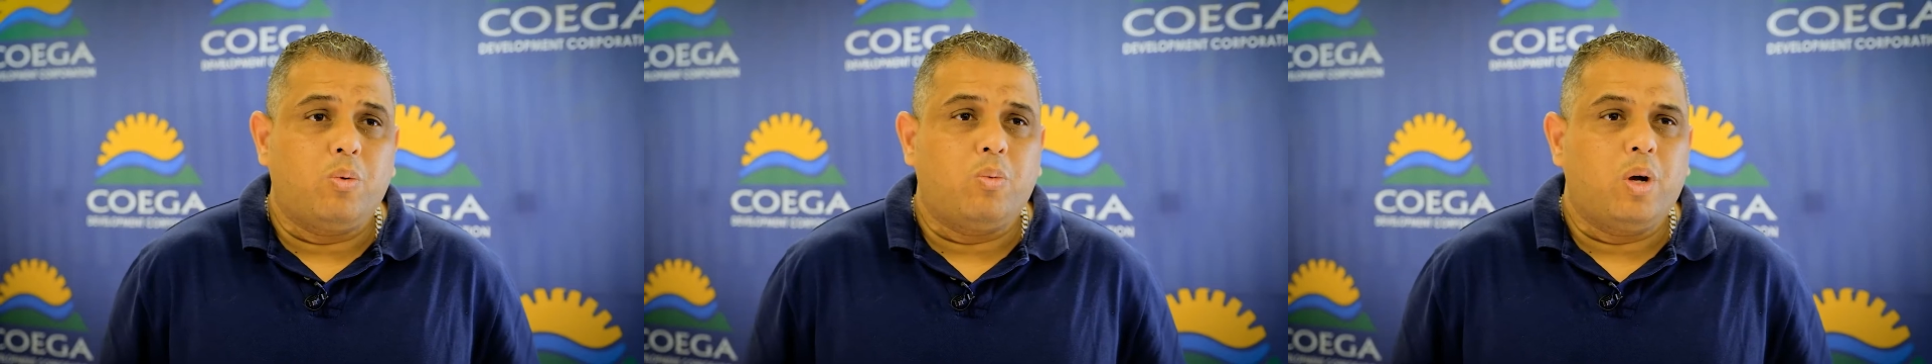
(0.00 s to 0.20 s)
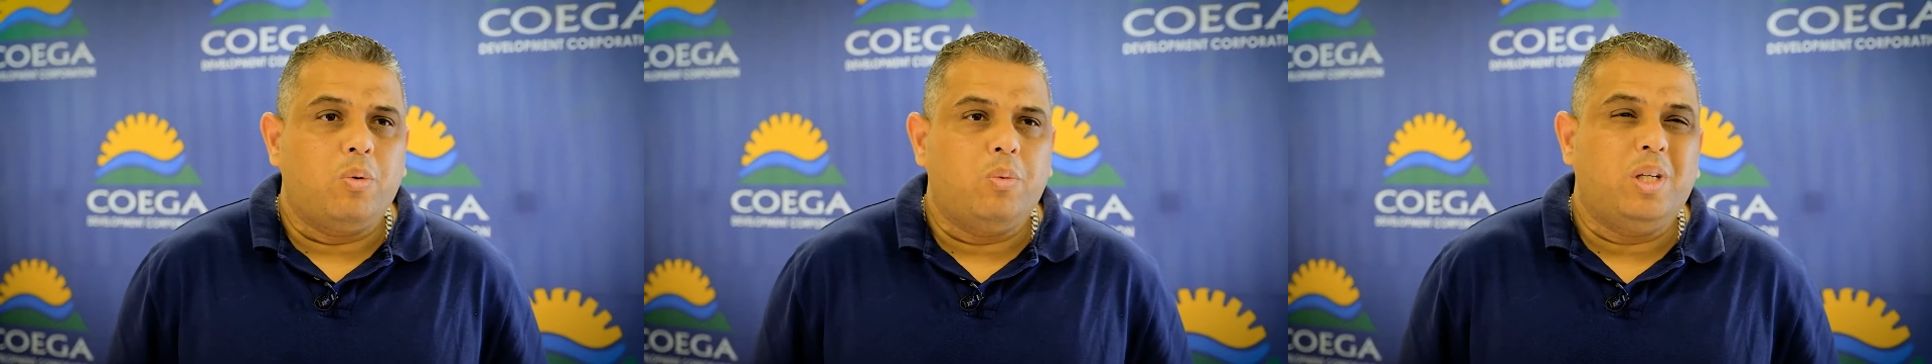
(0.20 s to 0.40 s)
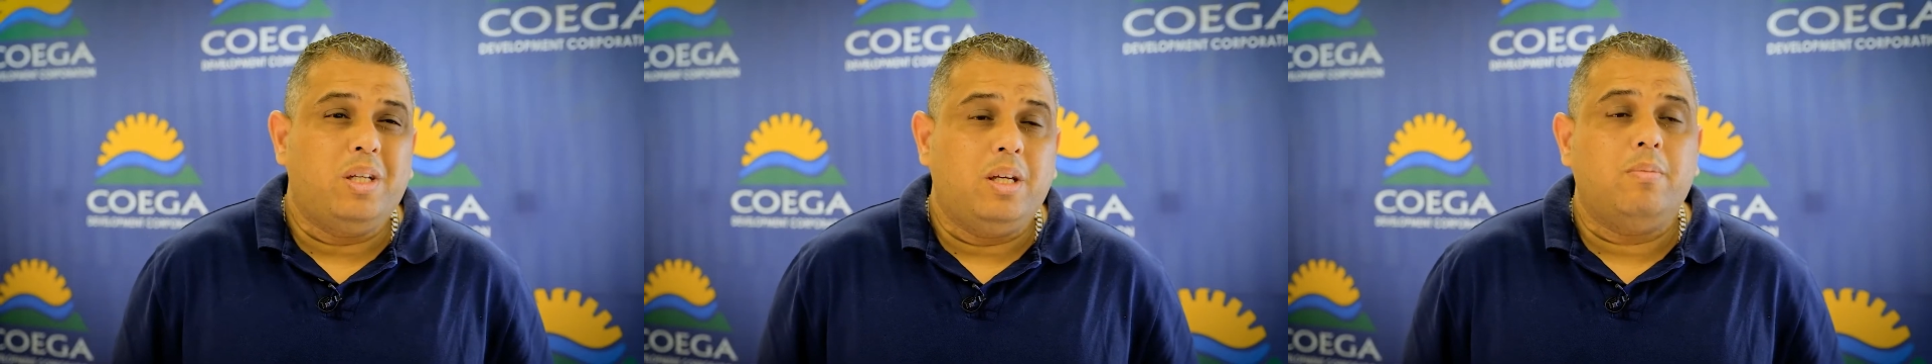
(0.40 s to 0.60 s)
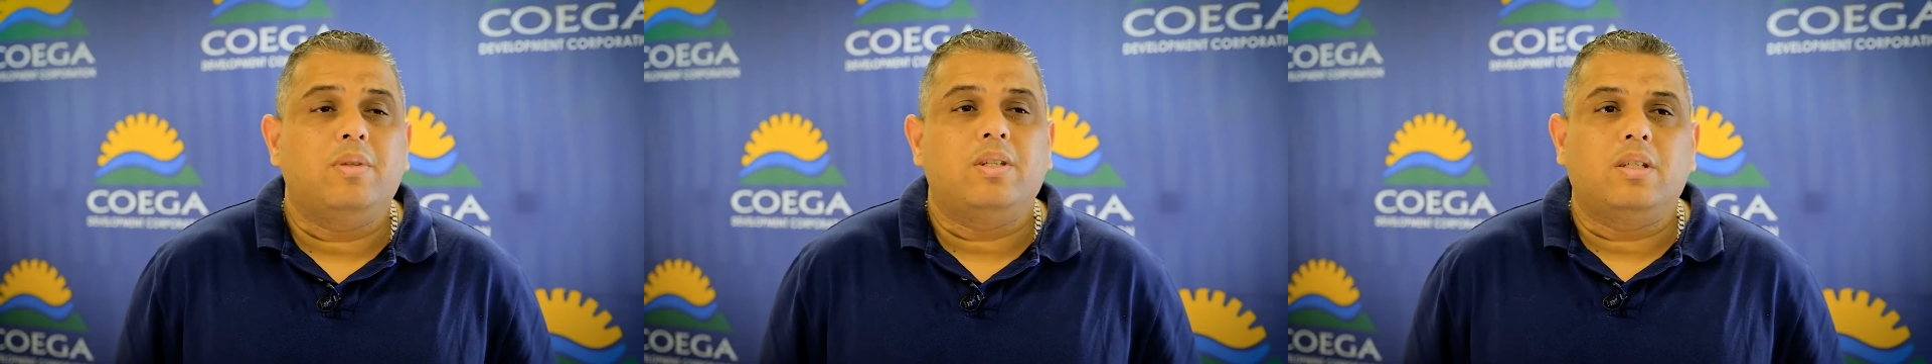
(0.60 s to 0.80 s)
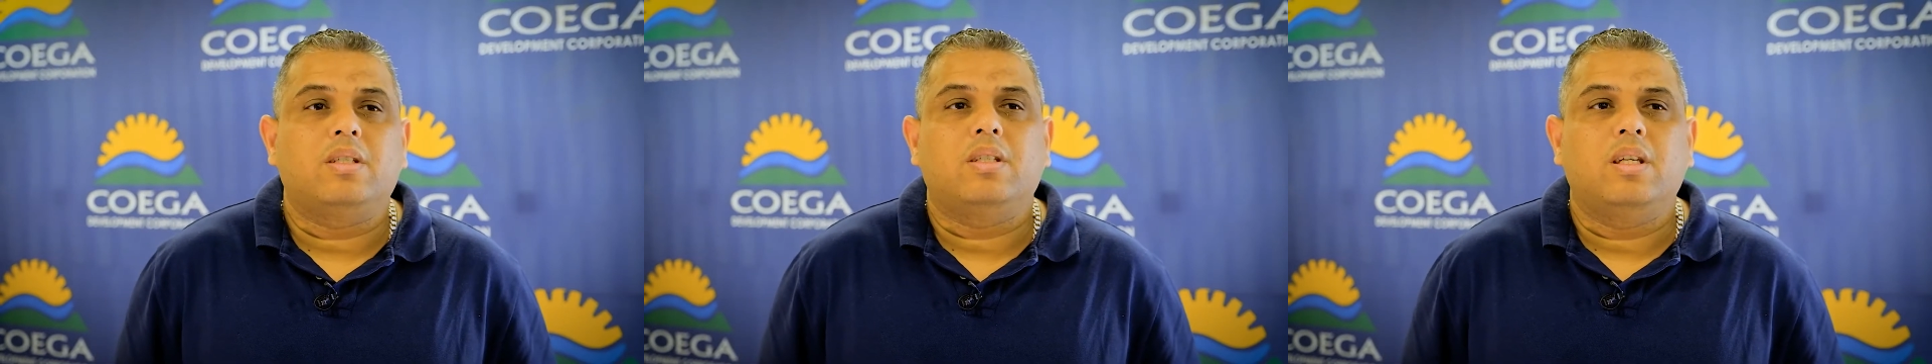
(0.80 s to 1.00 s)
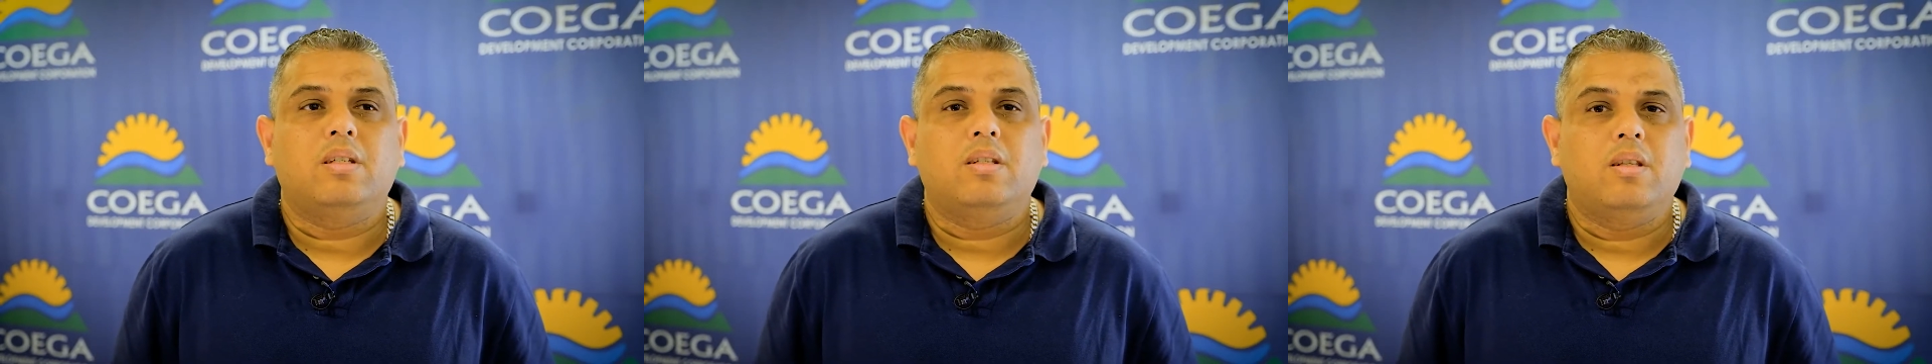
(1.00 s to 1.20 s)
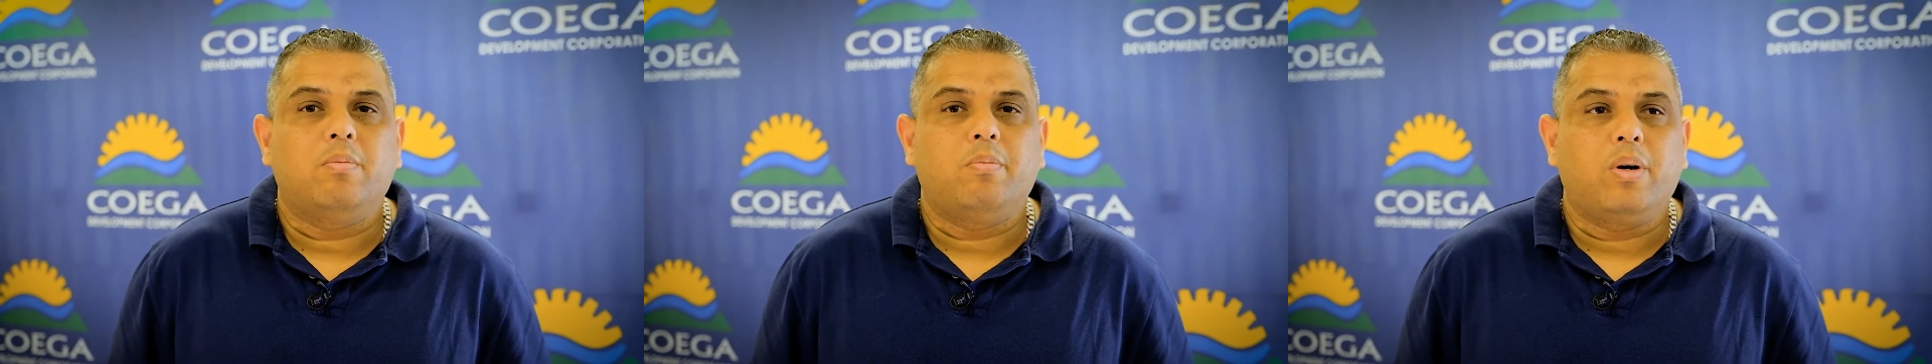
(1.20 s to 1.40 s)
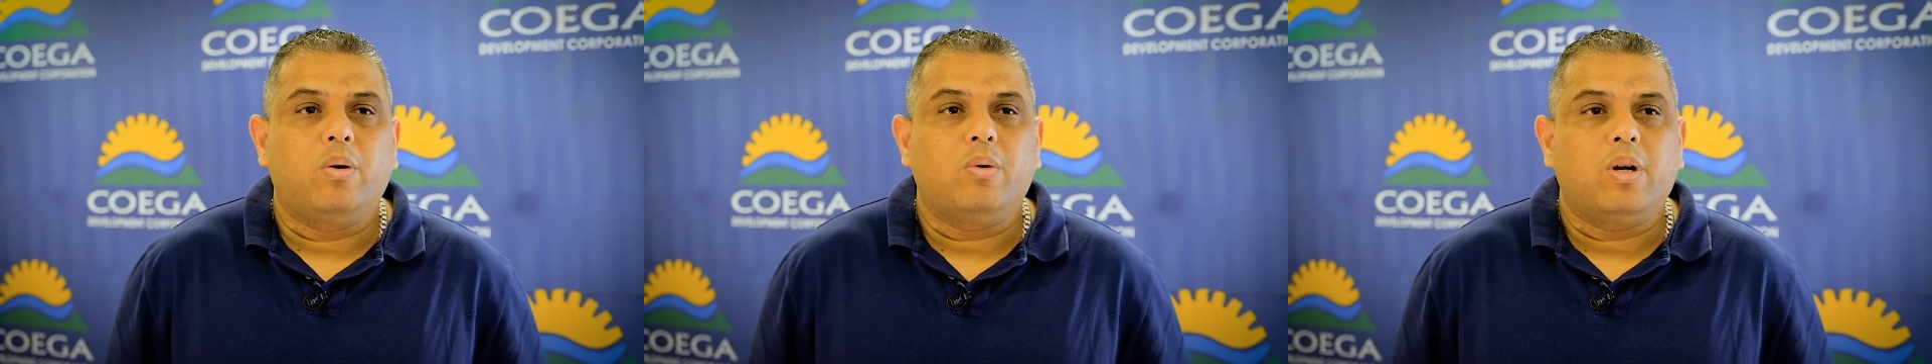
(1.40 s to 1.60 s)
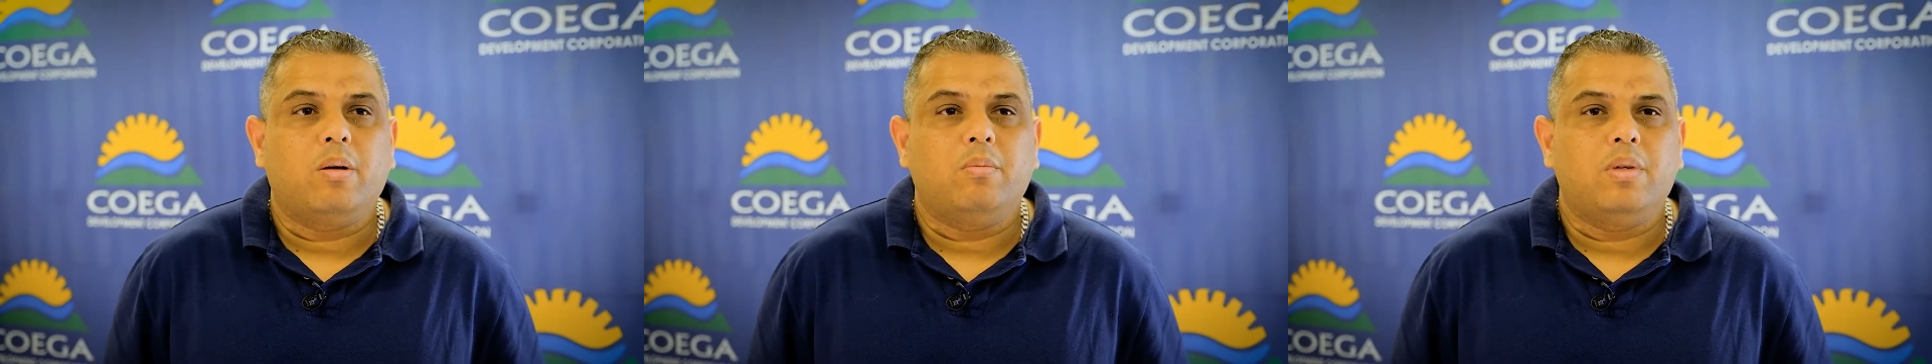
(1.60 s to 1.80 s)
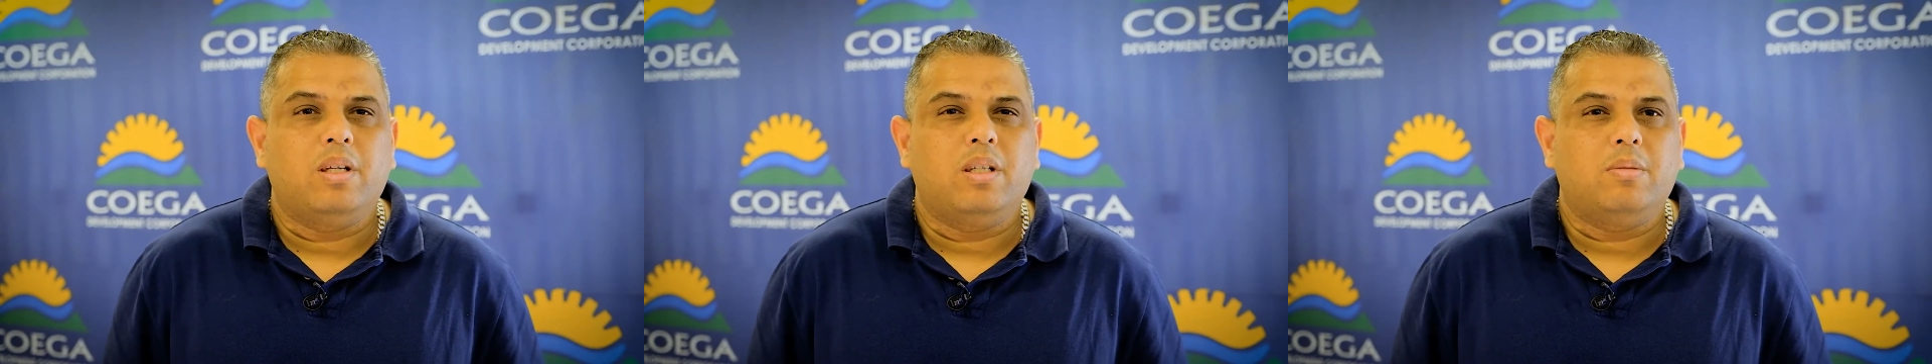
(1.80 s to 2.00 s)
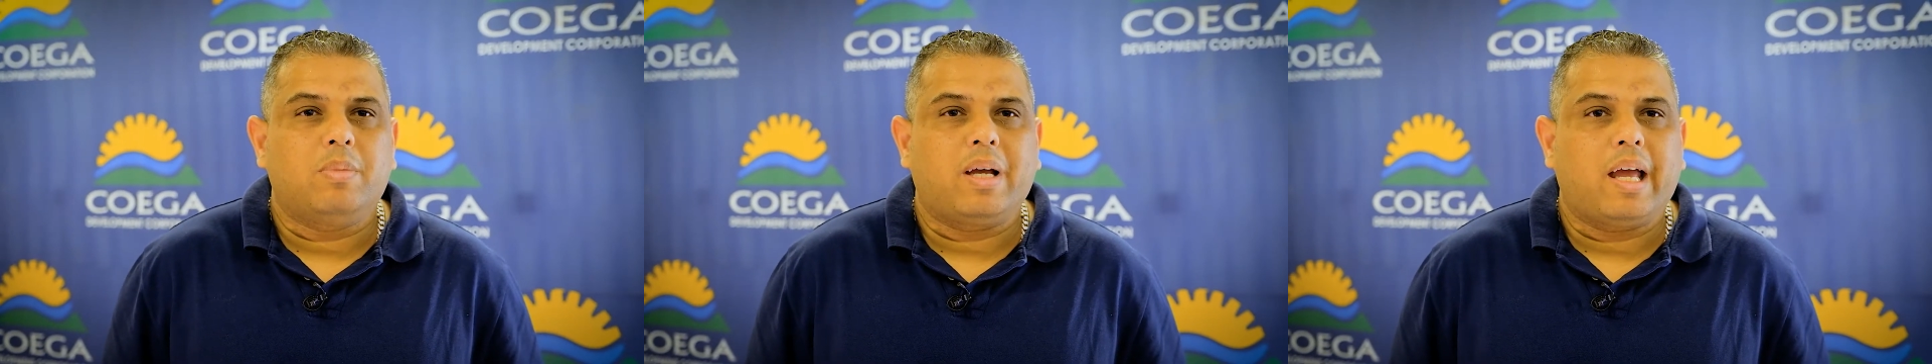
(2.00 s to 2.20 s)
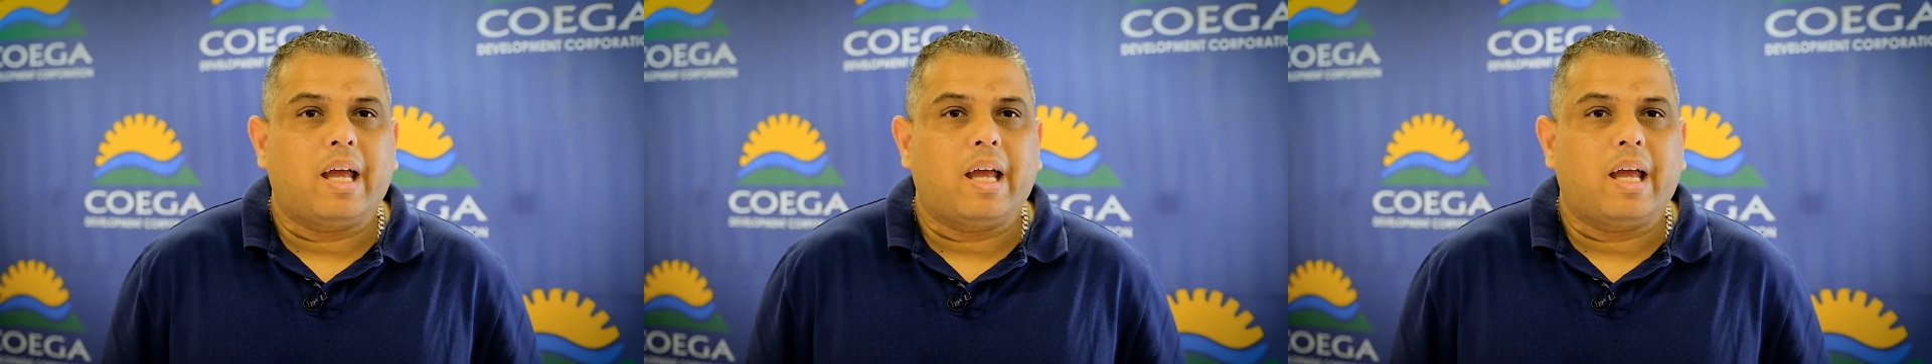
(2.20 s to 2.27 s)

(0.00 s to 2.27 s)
way we deem the success of the program is by